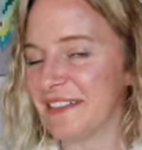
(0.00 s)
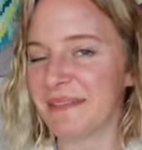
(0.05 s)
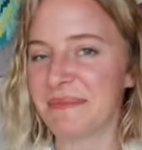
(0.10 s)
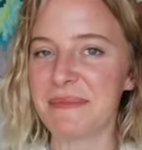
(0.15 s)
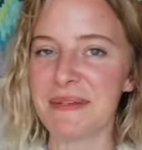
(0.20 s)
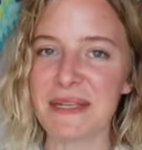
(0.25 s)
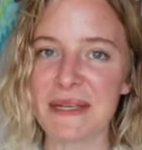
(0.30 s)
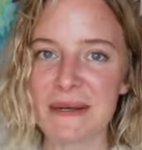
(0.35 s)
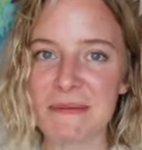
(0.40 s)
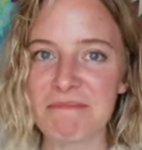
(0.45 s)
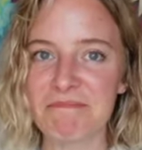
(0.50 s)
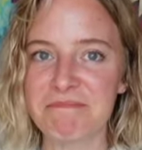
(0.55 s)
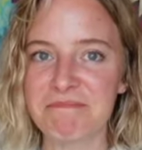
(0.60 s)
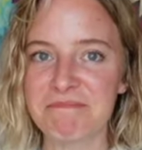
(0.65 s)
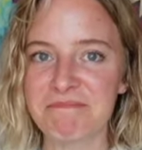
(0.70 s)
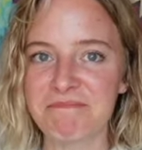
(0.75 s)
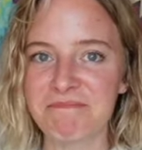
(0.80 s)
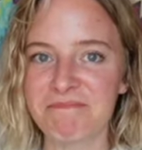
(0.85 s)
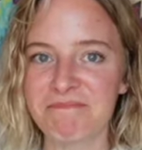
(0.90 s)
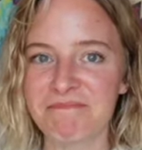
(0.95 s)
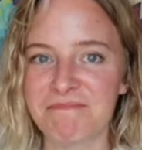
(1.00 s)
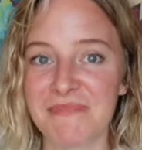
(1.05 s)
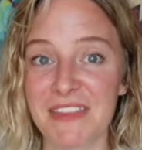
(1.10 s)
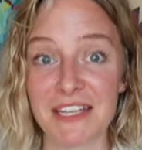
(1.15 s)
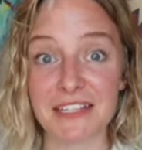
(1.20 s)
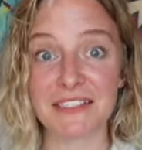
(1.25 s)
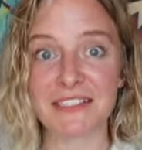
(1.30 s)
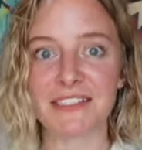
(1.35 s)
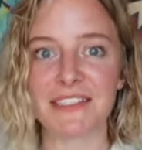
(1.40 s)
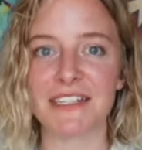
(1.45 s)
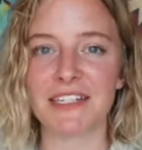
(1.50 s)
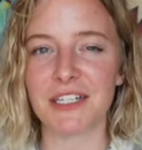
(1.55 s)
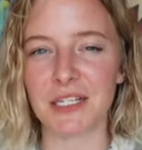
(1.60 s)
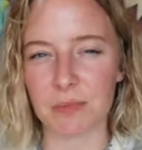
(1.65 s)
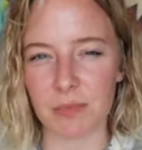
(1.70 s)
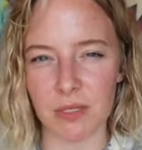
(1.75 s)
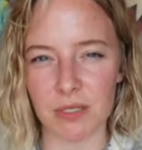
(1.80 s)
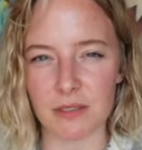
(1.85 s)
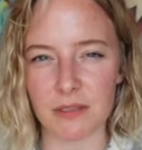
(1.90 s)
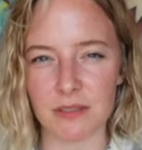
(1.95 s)
yeah, that's the Harry
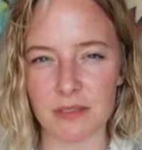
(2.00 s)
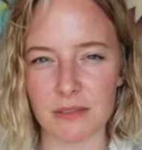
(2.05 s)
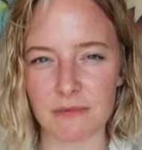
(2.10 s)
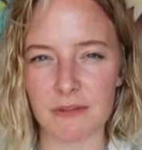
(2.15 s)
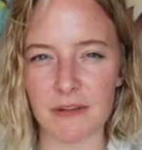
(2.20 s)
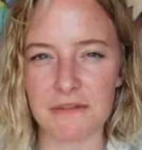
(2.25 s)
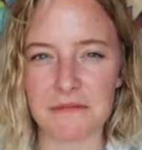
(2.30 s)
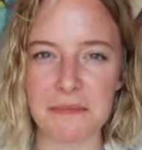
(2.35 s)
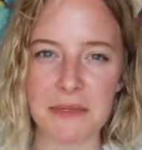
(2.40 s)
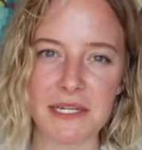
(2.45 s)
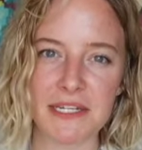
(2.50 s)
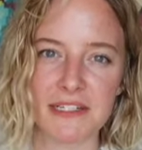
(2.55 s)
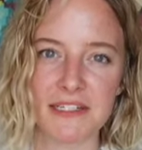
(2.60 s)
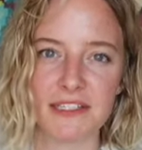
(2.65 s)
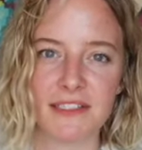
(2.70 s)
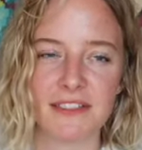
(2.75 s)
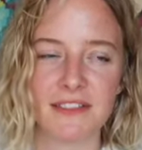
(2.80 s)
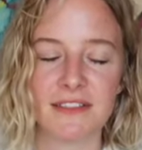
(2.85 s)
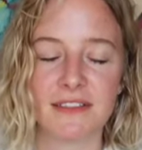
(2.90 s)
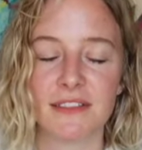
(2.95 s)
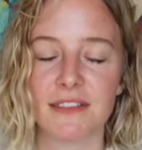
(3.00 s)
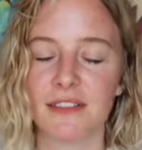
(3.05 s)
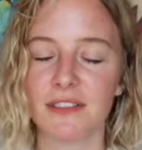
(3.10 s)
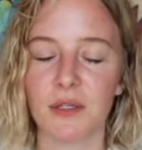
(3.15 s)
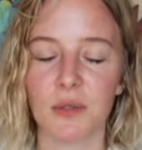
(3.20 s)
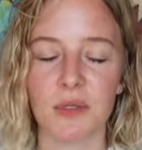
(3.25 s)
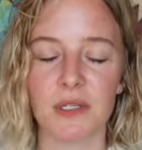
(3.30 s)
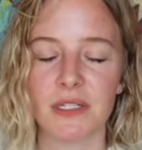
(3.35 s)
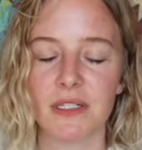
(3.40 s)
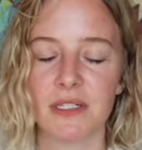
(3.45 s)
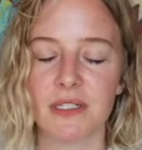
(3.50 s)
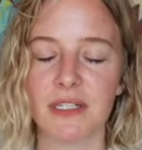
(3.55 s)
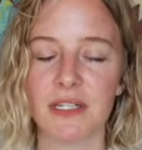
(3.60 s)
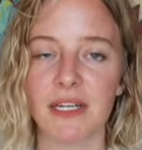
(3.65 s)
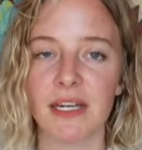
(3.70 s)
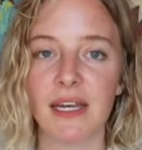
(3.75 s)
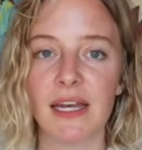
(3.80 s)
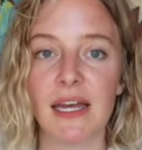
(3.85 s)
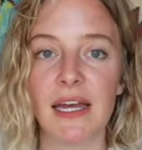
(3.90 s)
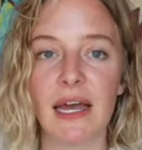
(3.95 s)
Potter stuff I've made. It's so good.
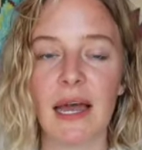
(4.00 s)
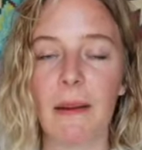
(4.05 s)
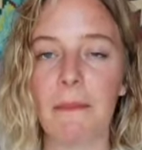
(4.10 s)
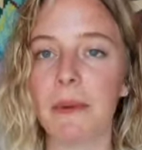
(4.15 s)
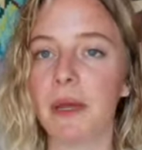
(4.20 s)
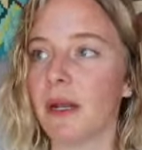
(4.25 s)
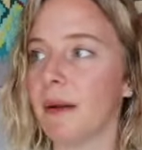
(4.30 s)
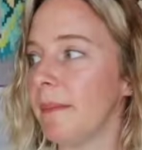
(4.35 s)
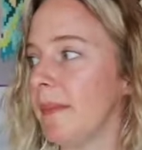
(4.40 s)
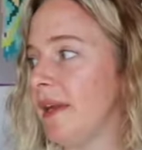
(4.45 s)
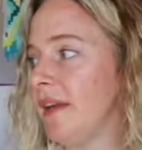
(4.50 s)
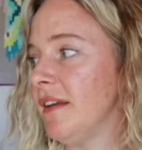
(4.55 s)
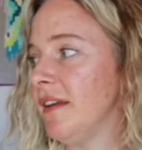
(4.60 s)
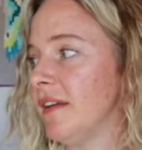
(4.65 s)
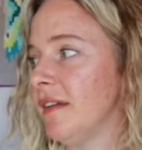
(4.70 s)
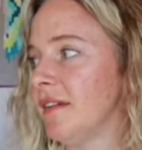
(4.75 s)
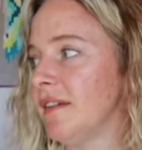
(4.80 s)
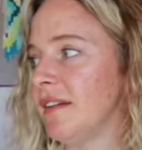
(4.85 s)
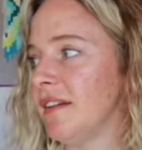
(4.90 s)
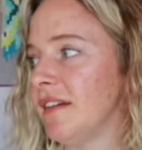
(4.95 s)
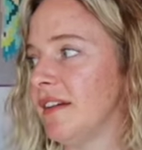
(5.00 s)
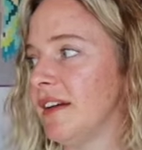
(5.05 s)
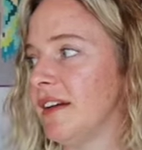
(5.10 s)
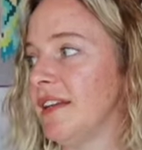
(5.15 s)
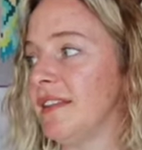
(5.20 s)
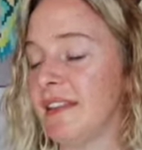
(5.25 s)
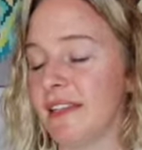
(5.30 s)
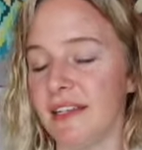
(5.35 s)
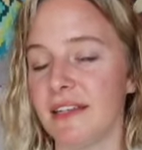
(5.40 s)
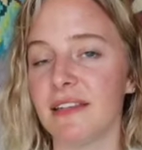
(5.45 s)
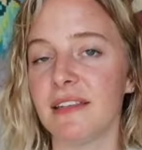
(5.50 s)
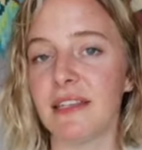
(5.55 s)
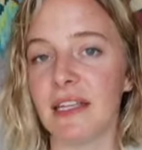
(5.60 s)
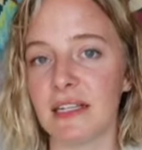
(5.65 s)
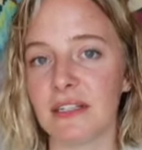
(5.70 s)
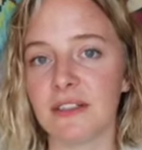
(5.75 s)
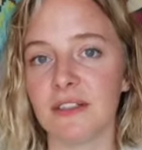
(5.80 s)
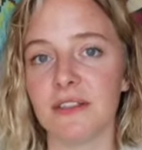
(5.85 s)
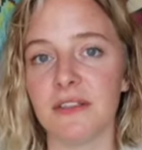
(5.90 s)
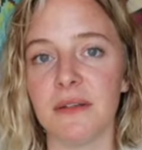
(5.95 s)
I'm gonna make, I think,
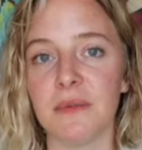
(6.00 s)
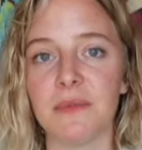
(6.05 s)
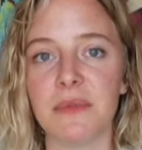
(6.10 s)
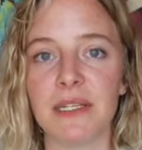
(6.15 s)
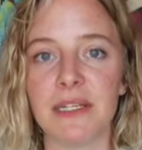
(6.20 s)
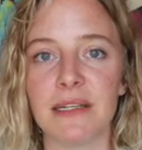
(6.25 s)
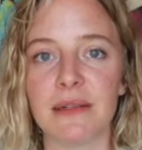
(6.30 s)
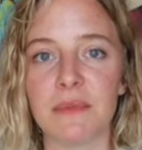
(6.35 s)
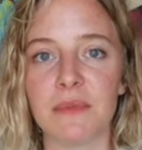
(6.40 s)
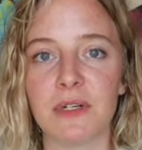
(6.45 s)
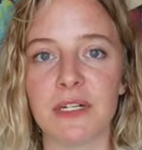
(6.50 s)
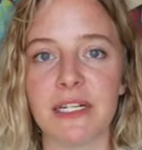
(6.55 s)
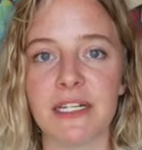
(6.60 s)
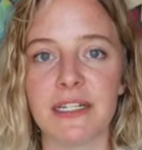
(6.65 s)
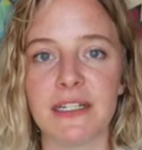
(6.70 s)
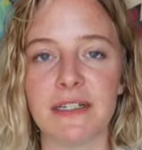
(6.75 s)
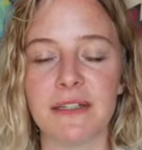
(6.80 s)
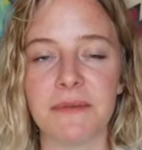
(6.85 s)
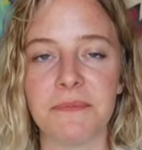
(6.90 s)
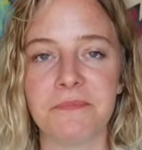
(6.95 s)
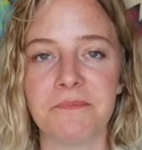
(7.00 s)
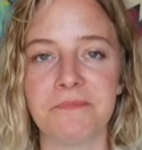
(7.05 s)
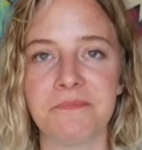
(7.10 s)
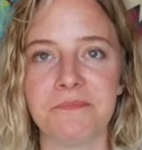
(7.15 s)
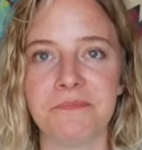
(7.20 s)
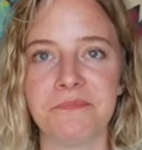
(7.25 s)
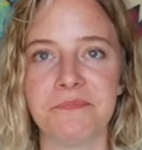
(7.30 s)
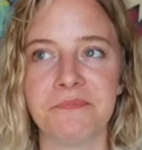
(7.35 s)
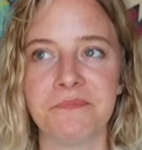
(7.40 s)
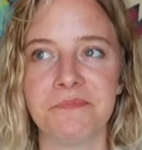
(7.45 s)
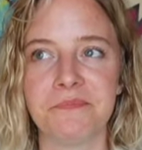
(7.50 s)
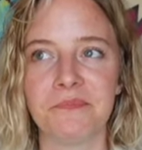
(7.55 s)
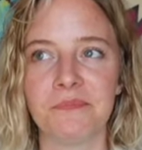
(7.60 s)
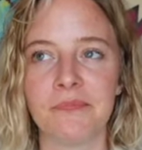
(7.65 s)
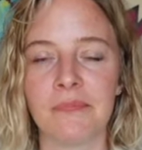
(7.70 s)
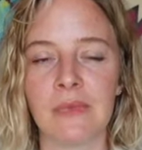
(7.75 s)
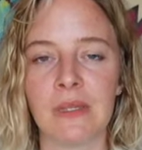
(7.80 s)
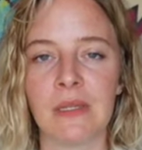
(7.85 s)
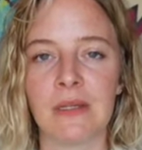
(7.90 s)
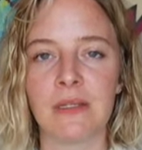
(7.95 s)
that doll. I think I'm ready to
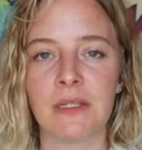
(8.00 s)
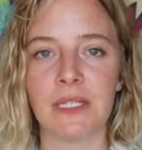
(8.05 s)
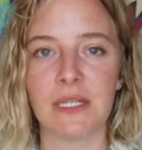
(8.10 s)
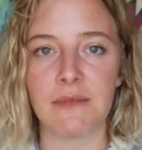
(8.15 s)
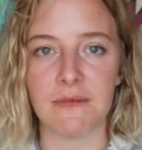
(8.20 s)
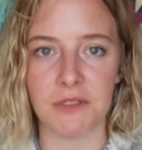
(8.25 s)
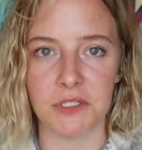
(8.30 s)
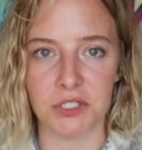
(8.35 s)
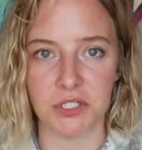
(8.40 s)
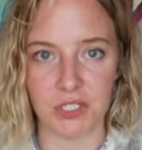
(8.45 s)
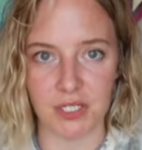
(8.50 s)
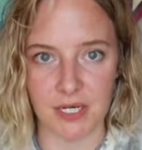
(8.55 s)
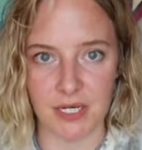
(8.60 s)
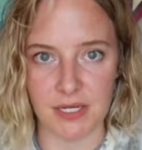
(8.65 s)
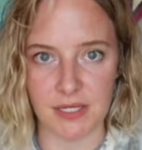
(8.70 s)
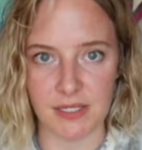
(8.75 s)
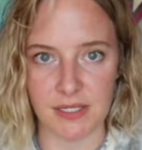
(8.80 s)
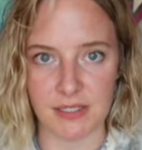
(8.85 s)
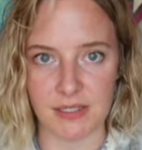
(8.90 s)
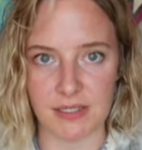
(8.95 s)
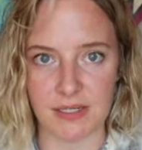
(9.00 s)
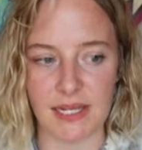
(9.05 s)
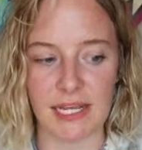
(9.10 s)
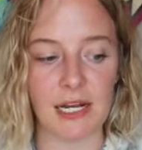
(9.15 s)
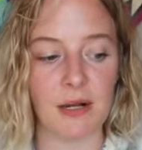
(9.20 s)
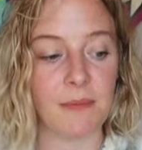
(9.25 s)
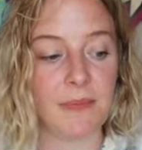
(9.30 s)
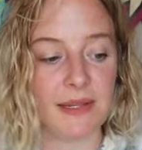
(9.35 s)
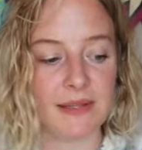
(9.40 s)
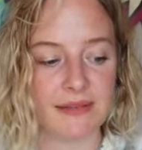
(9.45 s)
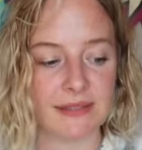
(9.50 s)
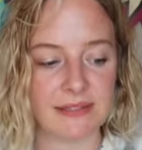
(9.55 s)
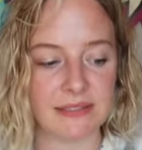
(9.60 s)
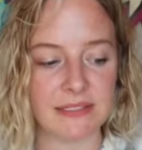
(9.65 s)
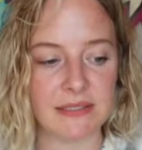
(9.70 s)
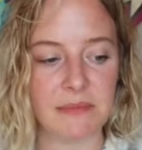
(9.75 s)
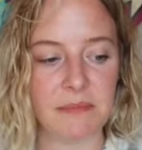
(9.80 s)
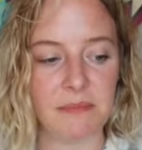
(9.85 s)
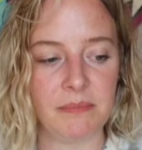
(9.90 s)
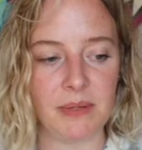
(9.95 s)
give it a shot. And I'll make
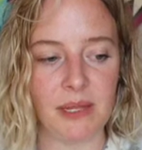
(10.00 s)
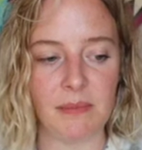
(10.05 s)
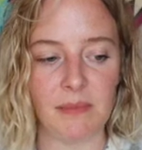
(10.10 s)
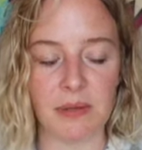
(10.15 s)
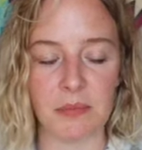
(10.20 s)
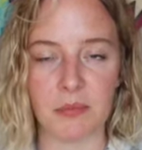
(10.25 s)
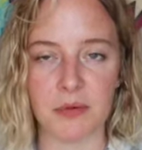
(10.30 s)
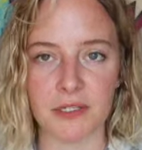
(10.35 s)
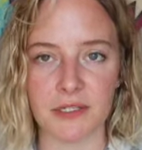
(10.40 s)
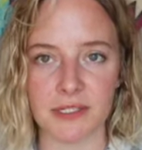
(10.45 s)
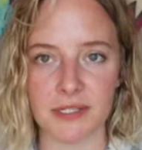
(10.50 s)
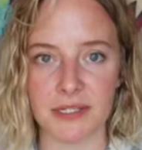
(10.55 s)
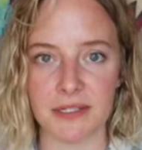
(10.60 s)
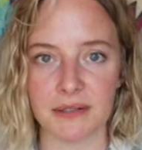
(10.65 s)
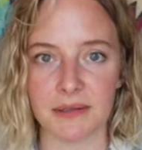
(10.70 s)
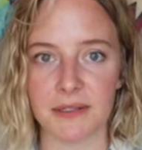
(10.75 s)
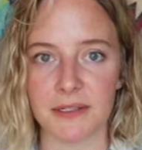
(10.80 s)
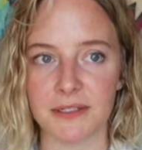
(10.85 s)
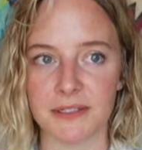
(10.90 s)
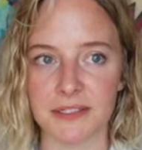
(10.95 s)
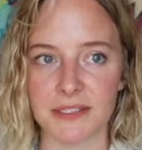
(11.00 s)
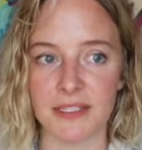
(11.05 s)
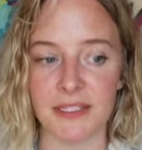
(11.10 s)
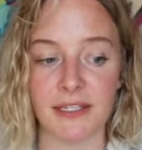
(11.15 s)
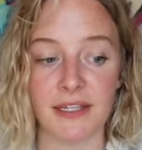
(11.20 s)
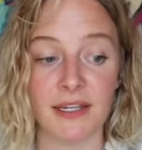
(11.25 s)
this baby present because